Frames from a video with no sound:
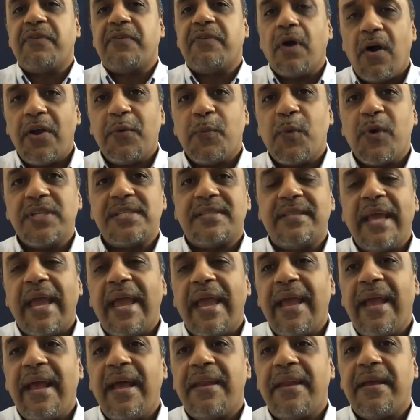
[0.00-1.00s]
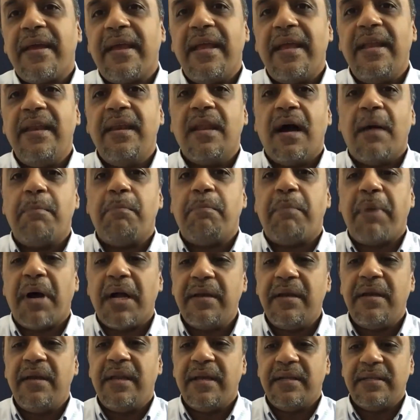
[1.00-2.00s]
God was there in
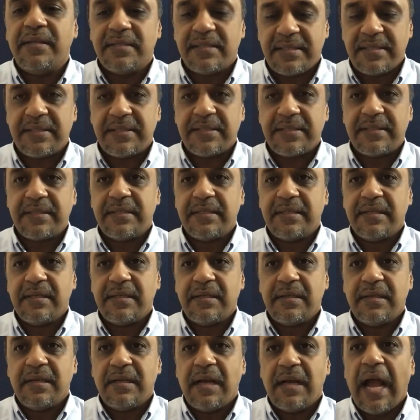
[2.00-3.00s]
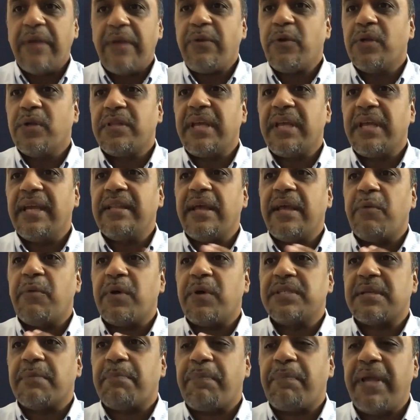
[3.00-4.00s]
abundance. I don't think there
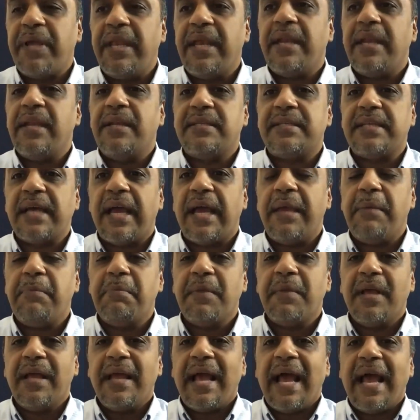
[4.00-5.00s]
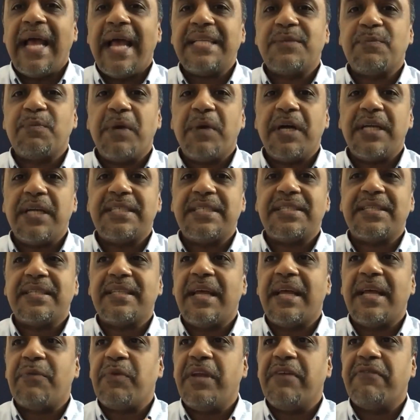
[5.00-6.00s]
was a period in time as much
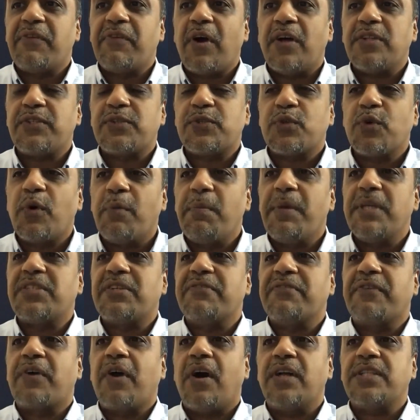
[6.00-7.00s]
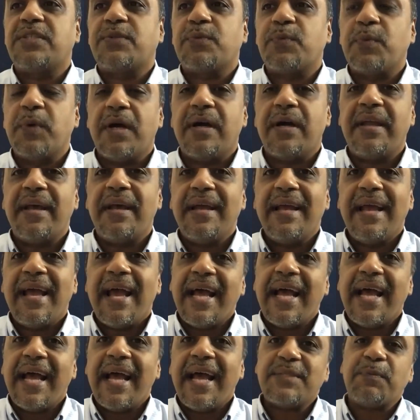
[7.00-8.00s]
that we have got so much of God's word
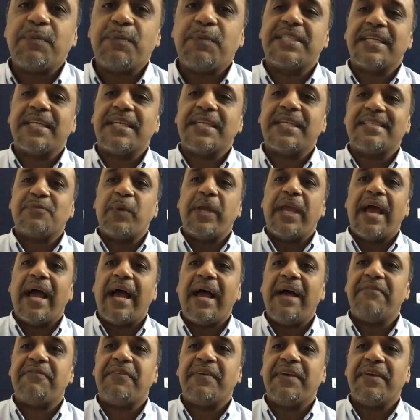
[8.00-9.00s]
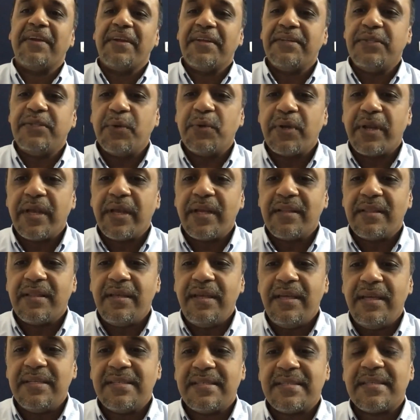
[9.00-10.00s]
as much as we have
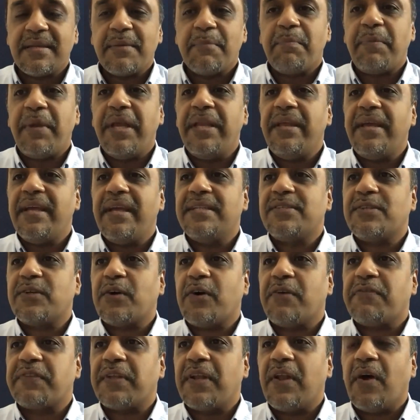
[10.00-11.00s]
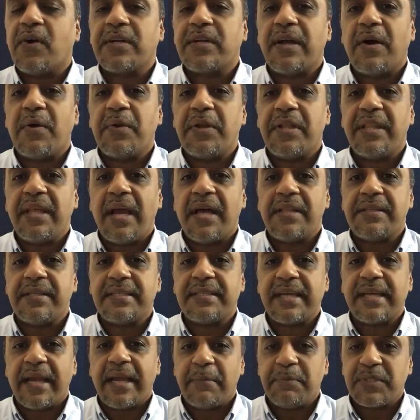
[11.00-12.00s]
during these periods of the lockdown and the other
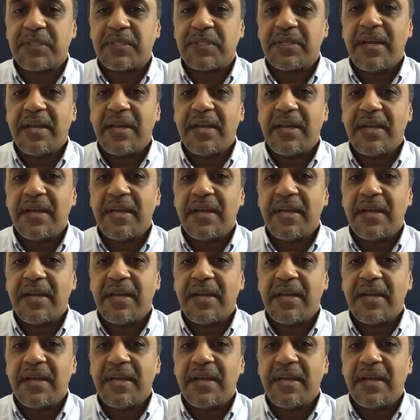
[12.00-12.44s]
times.